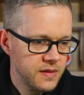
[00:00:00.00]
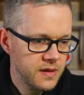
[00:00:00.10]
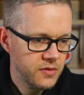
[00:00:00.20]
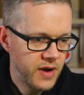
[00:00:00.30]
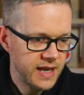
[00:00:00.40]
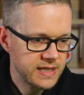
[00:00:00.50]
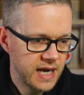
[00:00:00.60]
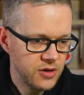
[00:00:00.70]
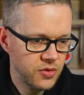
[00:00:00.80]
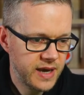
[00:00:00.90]
Great
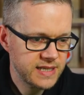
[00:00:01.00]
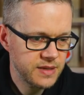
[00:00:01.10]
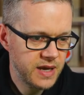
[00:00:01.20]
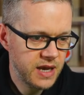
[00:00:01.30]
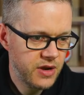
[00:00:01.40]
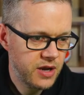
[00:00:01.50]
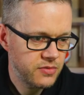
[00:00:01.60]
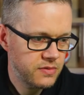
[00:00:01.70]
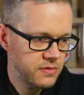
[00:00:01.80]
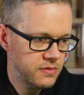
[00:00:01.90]
tackle, Casemiro.
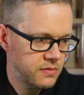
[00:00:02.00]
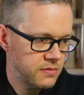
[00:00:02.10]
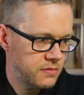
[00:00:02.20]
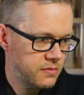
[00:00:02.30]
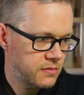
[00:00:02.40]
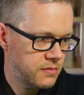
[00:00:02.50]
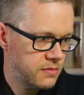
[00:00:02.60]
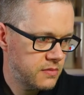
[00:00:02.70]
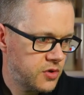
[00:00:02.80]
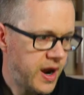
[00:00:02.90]

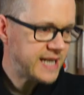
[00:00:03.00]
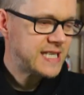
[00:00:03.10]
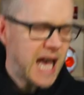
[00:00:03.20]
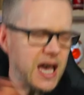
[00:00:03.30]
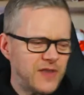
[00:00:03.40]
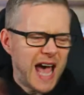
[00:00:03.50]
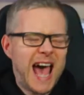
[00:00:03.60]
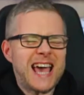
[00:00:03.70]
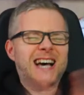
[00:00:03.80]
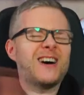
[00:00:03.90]
Great save, De
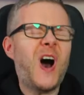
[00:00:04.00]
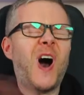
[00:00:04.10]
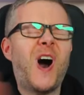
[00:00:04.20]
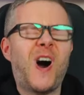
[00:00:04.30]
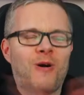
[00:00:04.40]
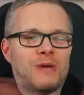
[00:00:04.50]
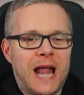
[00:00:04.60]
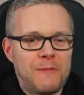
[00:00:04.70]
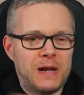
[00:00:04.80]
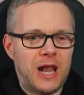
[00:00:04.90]
Gea. Oh, I'm
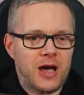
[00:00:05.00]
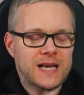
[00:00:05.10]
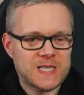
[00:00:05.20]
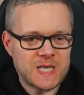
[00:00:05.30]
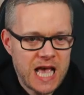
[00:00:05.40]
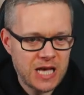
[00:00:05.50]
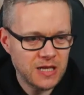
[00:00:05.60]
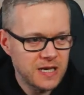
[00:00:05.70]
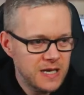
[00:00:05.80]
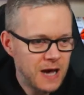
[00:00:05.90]
clapping like a seal.
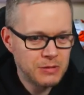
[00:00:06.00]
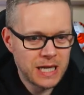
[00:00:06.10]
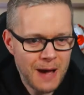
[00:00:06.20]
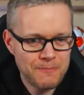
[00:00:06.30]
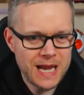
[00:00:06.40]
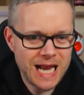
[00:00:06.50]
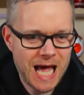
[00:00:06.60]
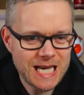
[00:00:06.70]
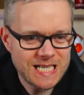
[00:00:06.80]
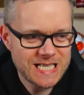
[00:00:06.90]
I'm clapping
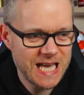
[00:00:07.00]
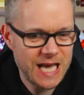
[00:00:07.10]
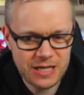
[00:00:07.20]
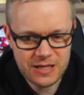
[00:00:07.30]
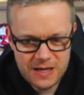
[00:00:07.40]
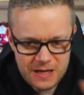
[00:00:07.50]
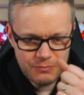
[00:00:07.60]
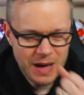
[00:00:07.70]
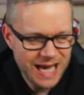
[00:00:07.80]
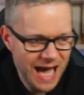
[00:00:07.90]
like a seal.
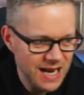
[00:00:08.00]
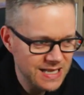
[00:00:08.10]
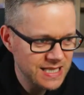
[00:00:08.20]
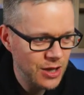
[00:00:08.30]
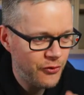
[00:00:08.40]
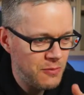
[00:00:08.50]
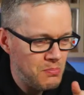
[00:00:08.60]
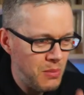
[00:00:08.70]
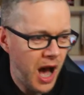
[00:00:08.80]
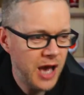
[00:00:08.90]
Mac Allister from
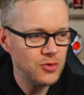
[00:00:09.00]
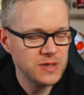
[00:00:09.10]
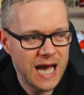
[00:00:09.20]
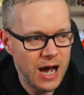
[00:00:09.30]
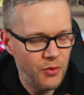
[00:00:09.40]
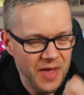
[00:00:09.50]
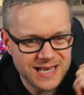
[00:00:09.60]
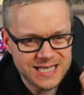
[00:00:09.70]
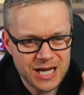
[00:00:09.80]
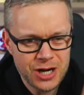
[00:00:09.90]
miles out.
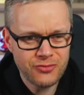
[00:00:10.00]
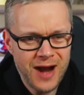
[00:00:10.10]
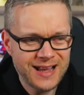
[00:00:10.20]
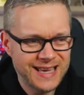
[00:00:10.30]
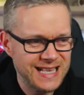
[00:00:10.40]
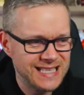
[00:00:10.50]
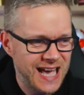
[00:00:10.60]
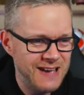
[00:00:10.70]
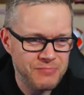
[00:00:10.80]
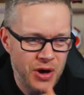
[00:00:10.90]
That's a cracking
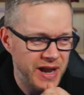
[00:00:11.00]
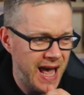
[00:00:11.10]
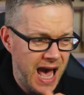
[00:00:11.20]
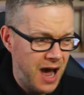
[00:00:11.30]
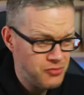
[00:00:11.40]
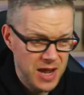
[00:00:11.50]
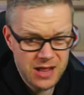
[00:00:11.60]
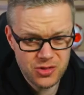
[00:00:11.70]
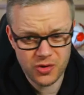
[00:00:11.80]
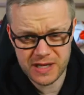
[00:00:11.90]
save by De Gea. I really
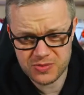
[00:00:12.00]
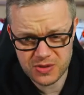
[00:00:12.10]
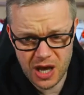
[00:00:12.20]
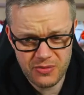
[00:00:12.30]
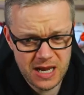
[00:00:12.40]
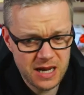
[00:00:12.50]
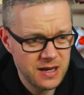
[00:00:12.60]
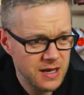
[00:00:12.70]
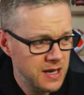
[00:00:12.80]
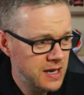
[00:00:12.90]
thought this was going in.
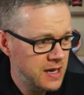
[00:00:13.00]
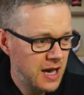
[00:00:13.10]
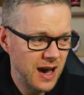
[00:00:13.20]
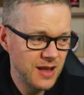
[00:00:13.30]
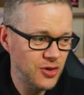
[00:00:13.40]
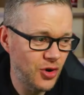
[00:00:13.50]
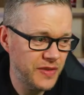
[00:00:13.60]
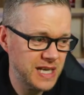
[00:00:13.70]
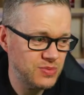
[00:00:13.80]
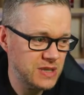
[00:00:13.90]
I thought
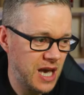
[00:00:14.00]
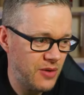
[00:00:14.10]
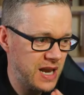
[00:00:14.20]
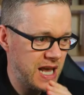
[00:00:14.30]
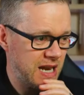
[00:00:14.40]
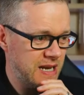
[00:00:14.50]
this was going in.